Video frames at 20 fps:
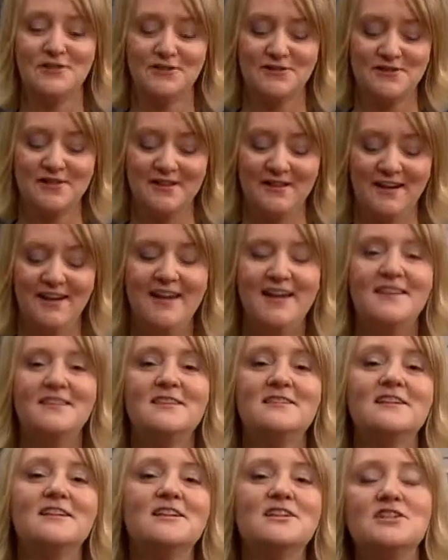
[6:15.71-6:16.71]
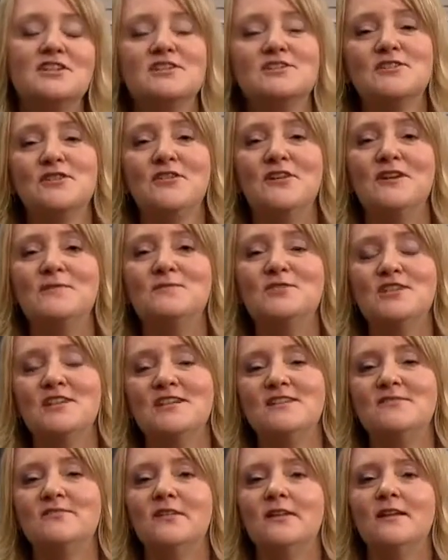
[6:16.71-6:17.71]
dessert. The delicious cream
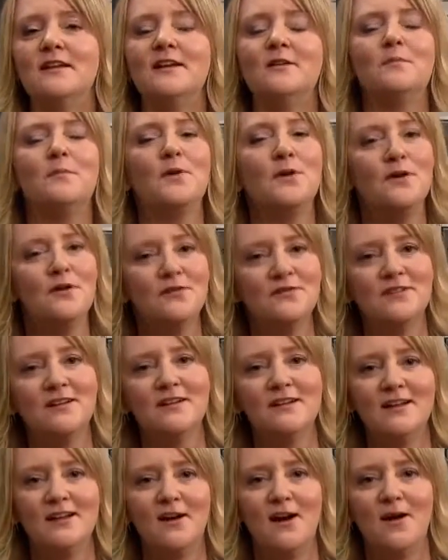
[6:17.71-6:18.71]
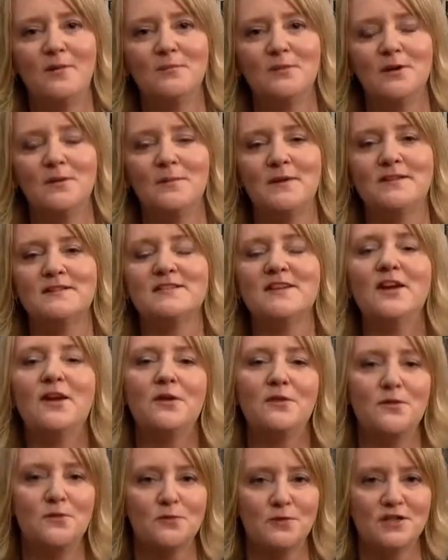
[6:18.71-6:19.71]
cheese filling perfectly complements
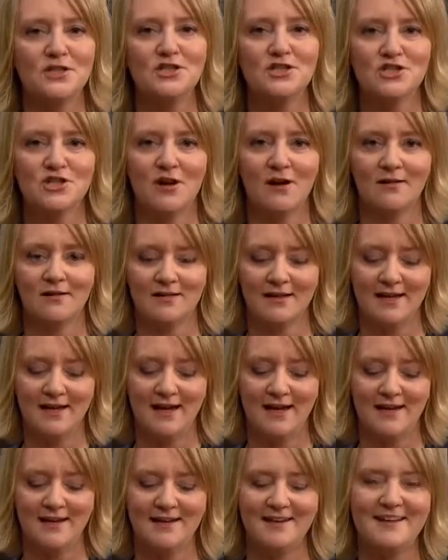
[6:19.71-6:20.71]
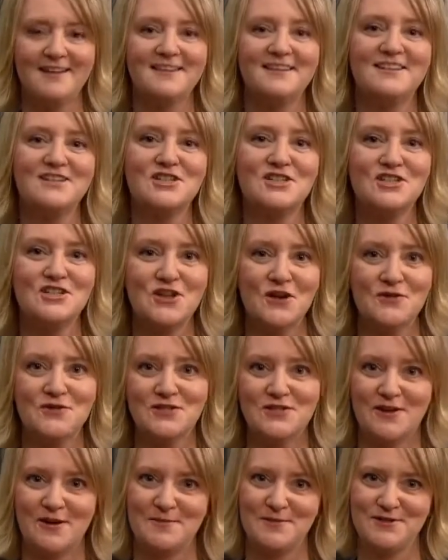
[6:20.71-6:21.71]
the rich chocolate cake in this
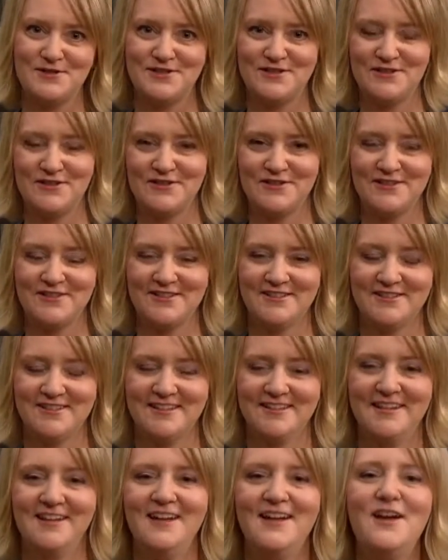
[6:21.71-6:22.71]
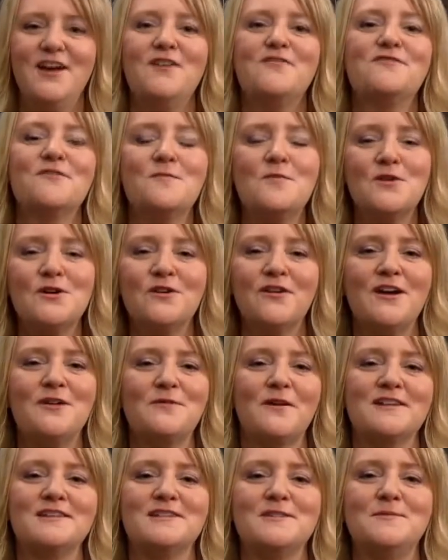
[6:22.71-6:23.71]
showstopper dessert. For more
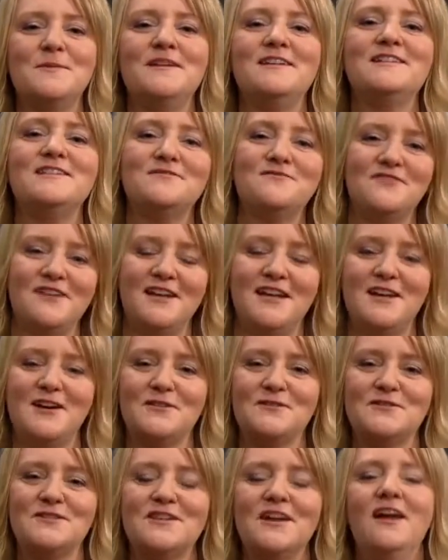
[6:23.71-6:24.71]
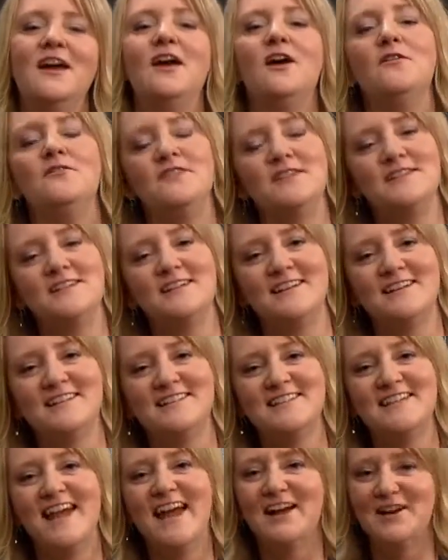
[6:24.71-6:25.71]
great recipes and videos, visit
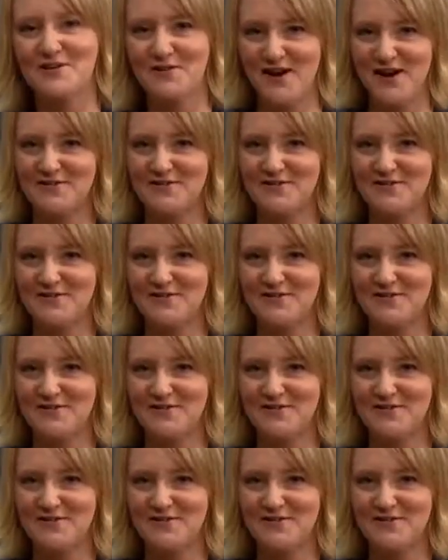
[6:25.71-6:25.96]
us at